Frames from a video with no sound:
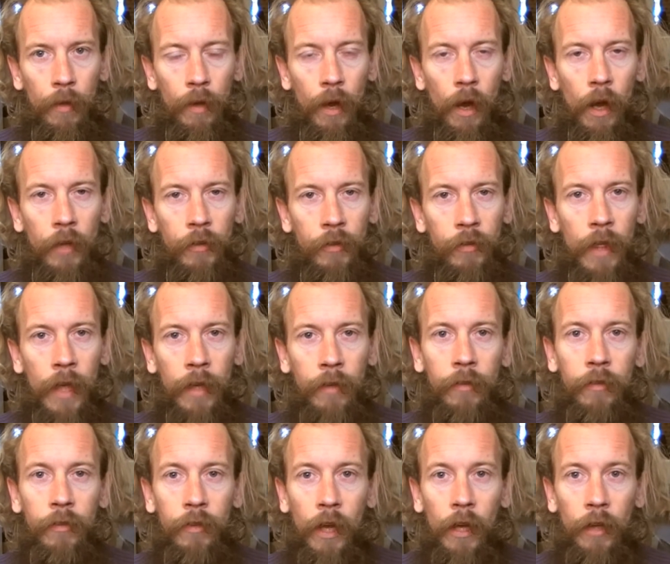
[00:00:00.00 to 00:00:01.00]
I then
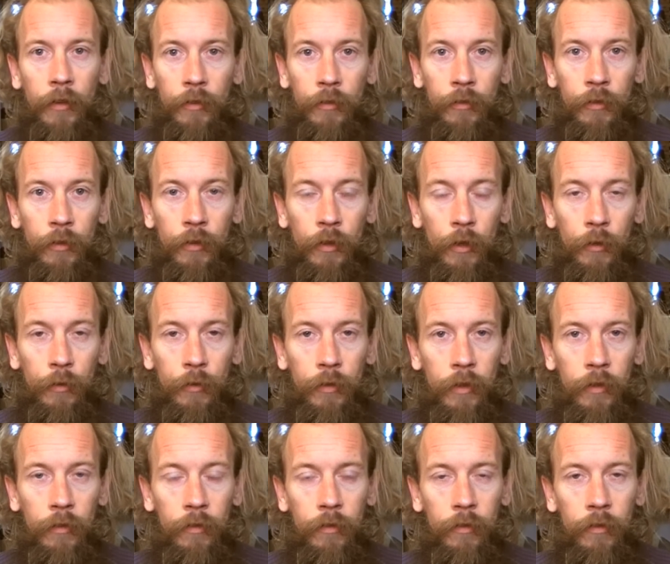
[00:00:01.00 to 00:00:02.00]
started to
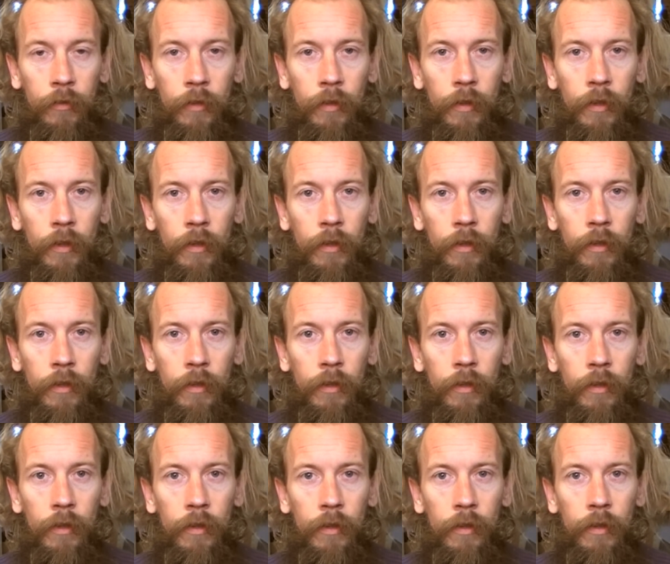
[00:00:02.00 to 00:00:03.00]
notice
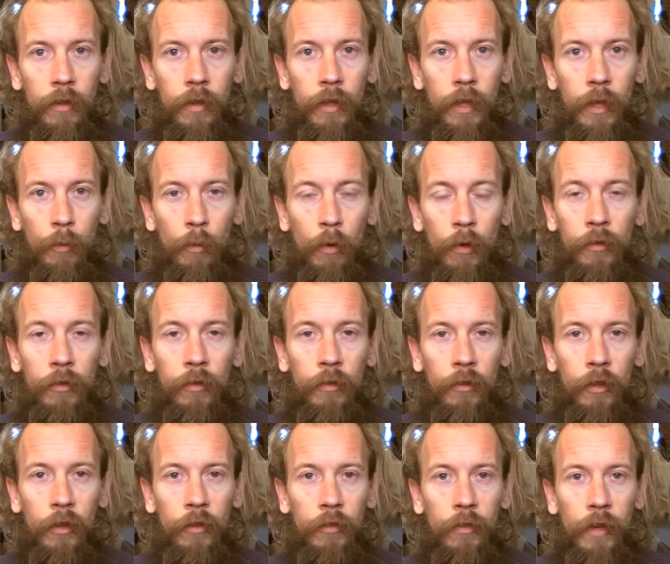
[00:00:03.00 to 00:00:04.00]
it wasn't
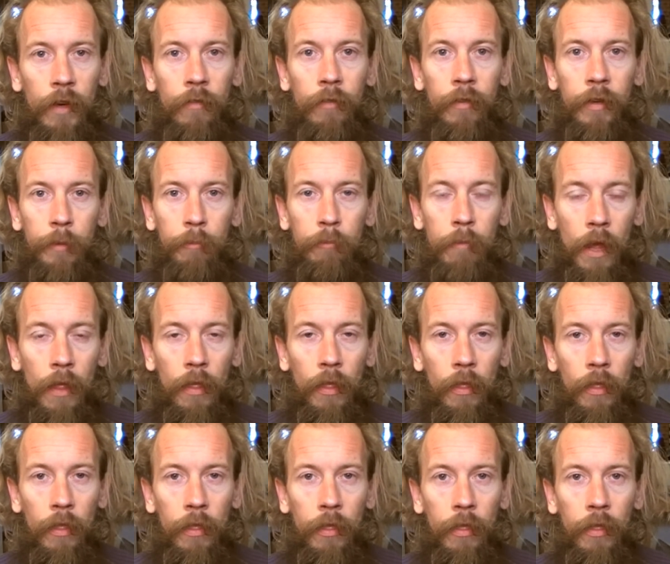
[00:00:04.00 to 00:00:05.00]
just every
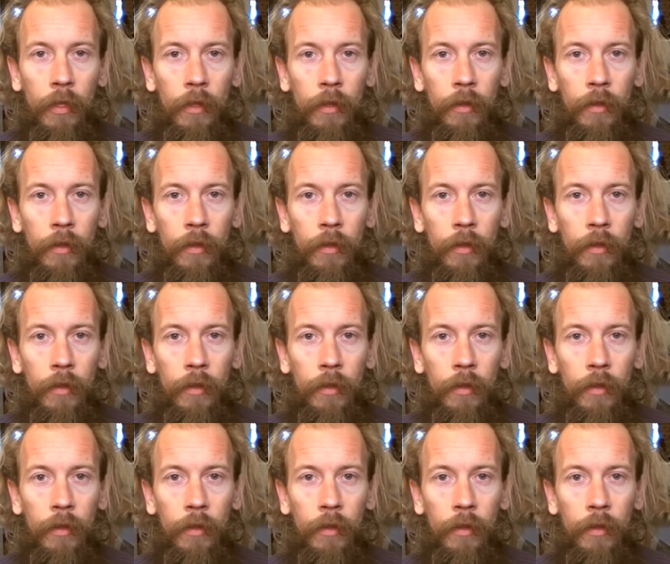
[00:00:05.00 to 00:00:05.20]
month,